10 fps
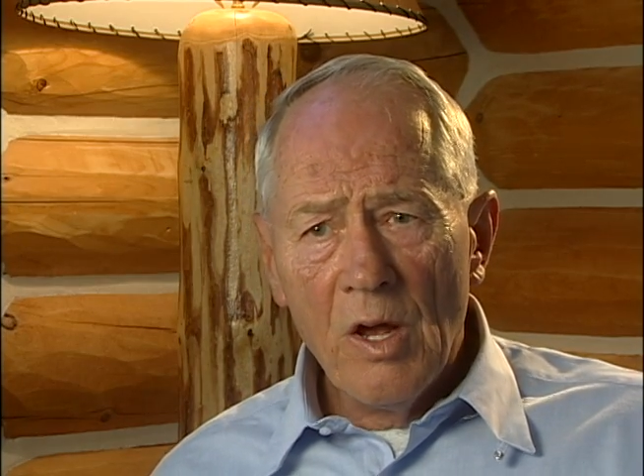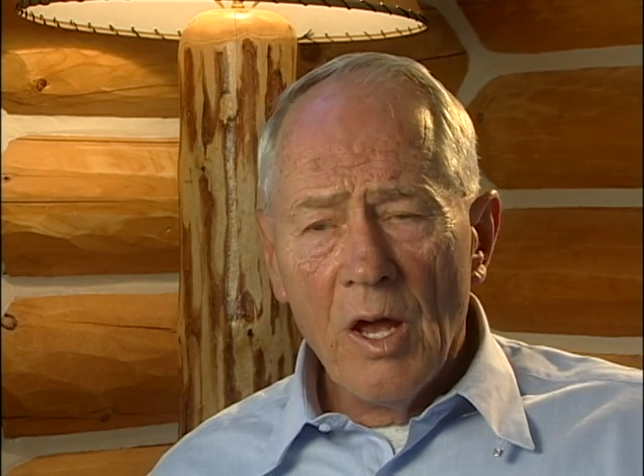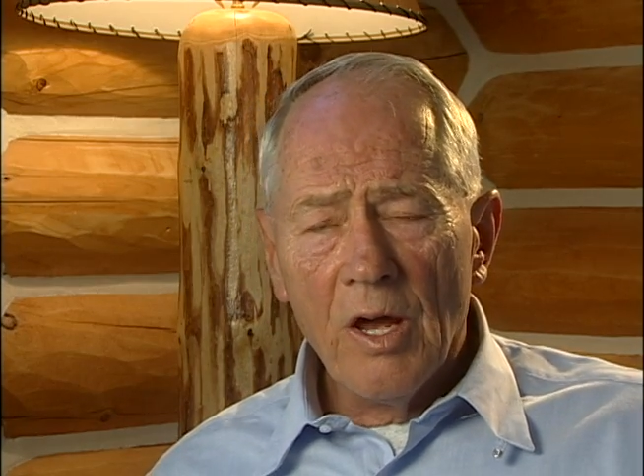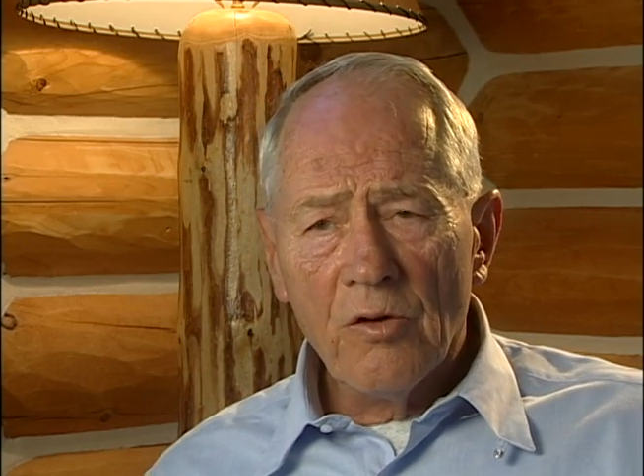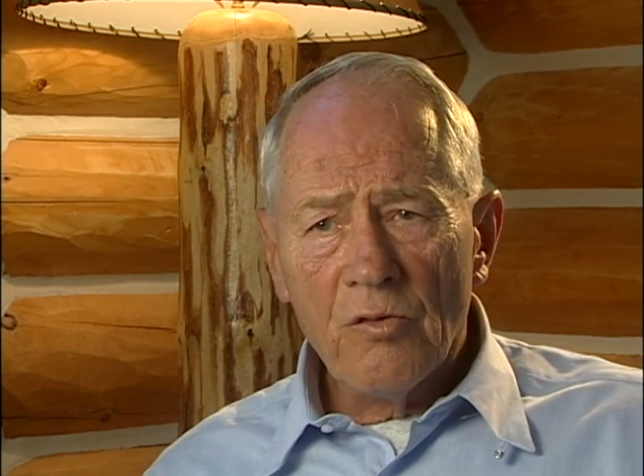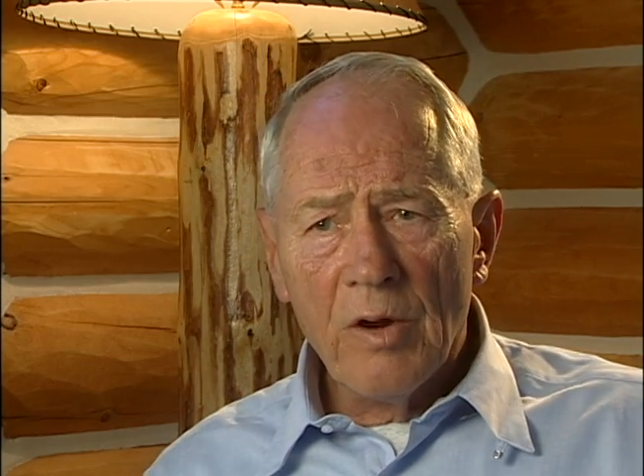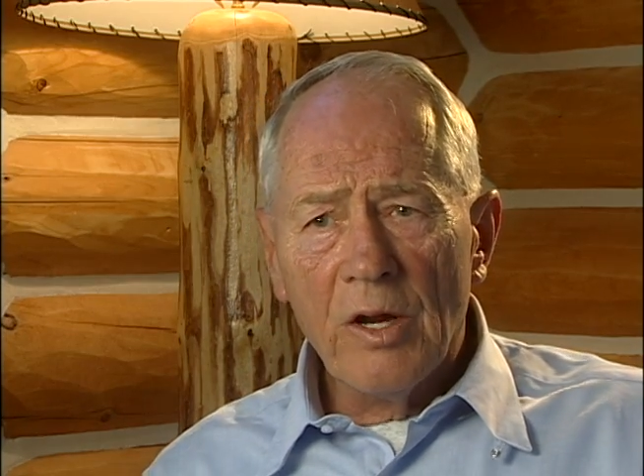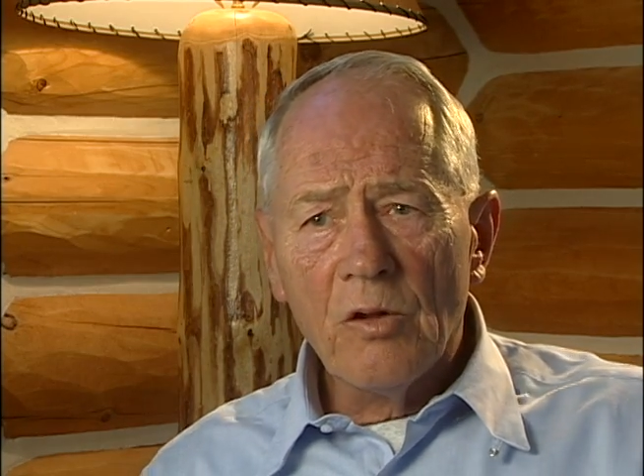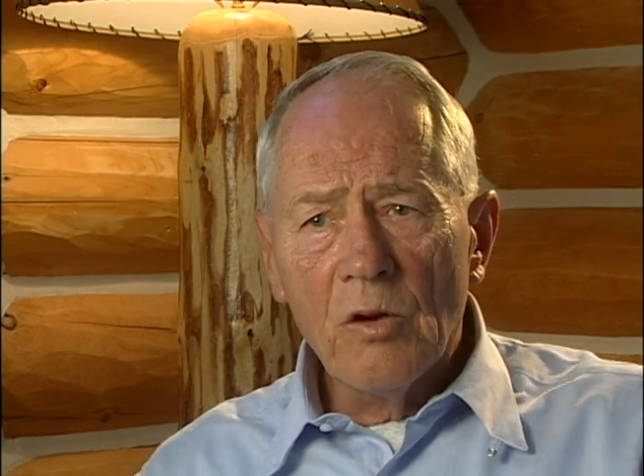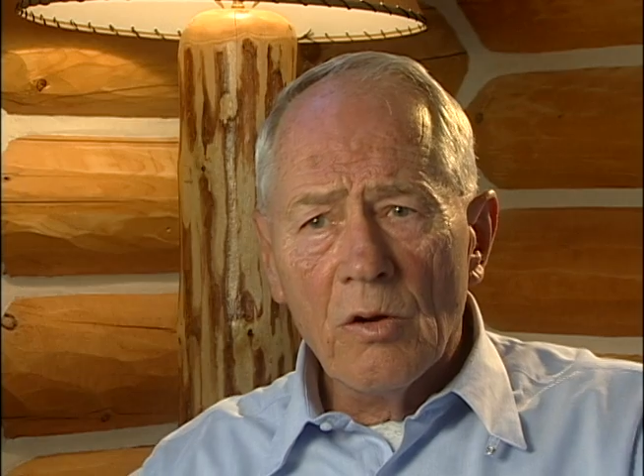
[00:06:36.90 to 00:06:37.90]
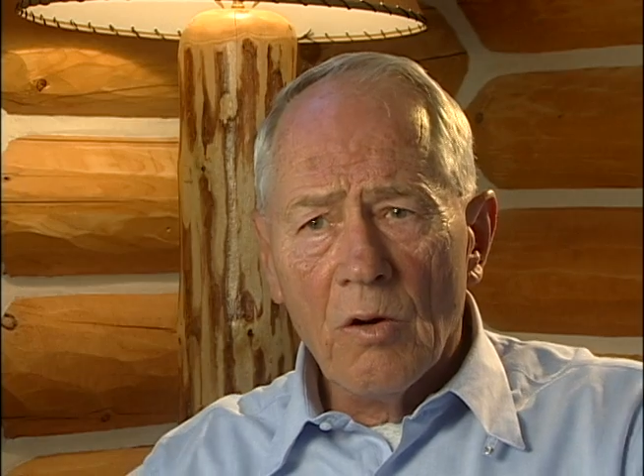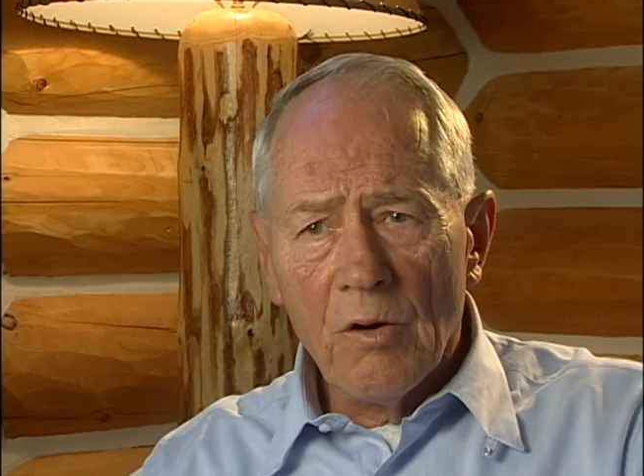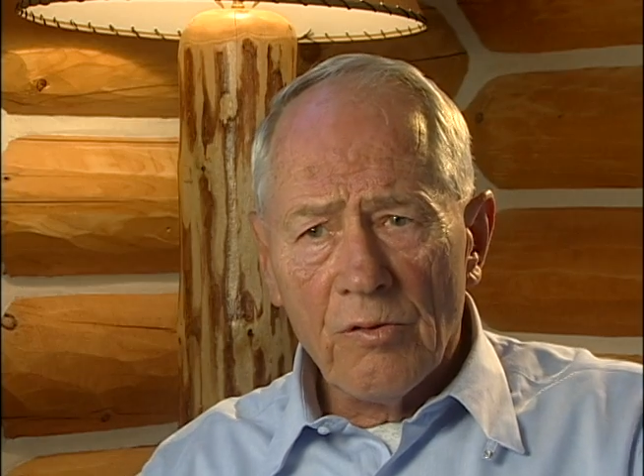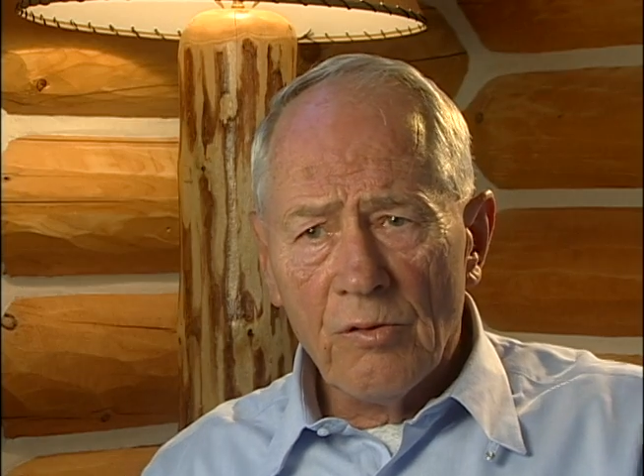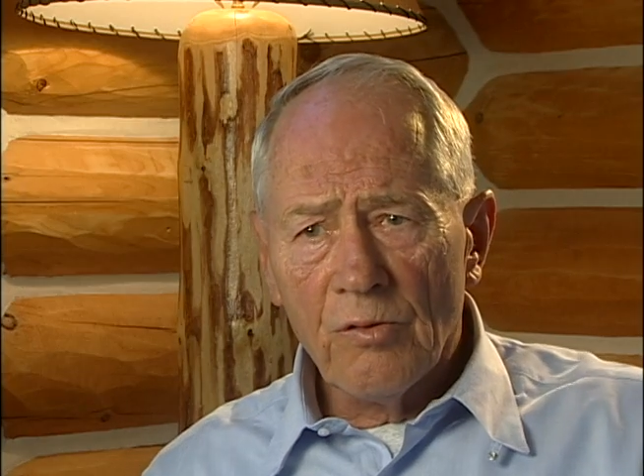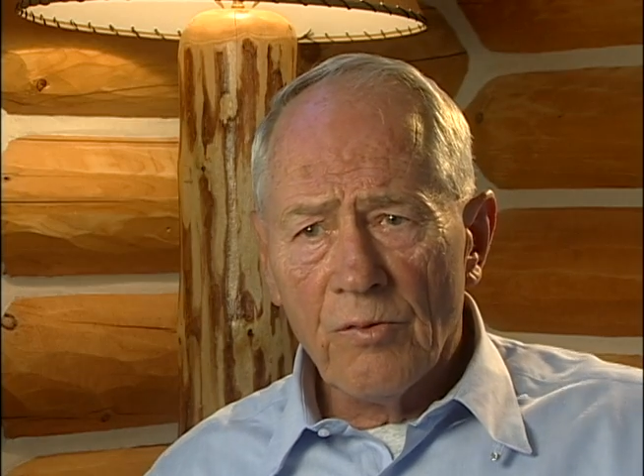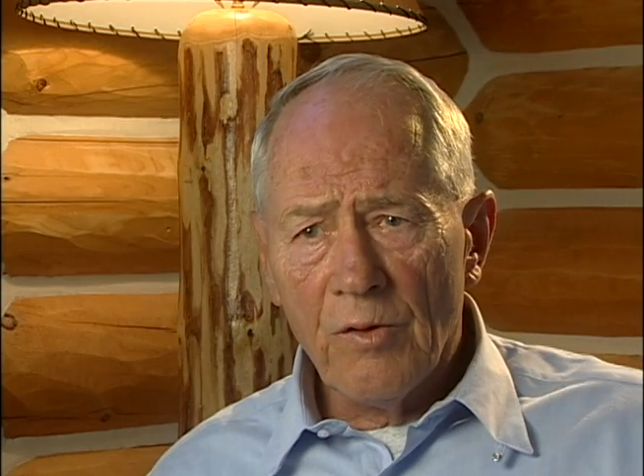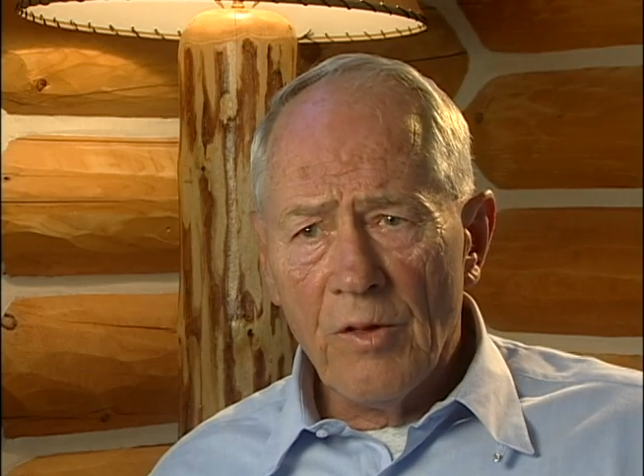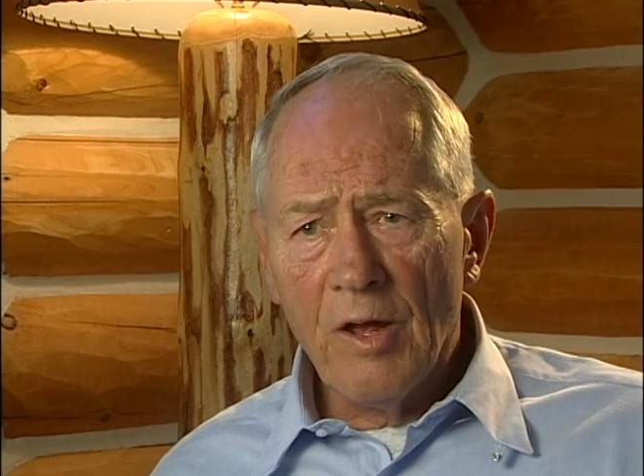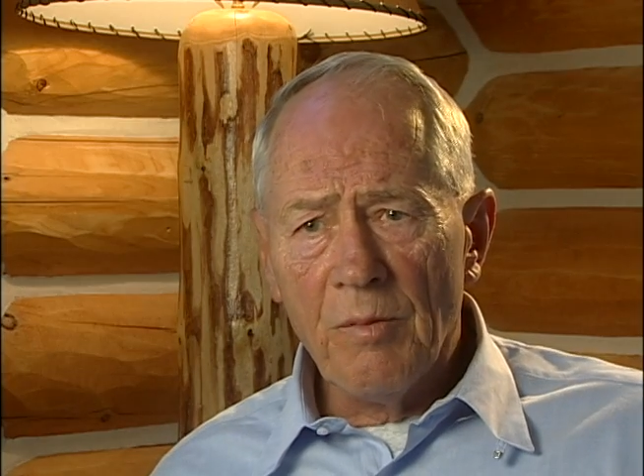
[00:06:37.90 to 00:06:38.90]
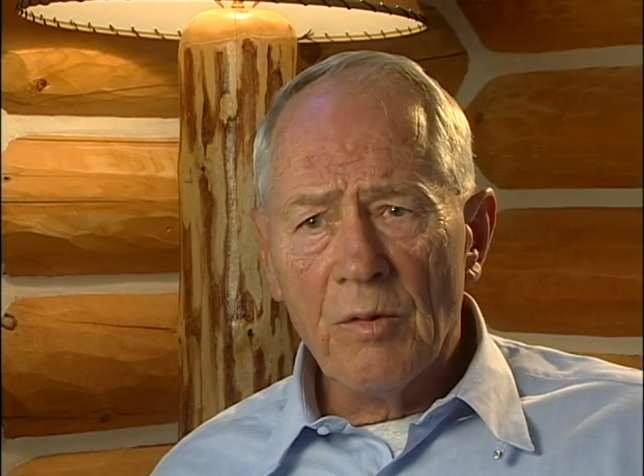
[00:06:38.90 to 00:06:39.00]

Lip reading: and trade good horses for them.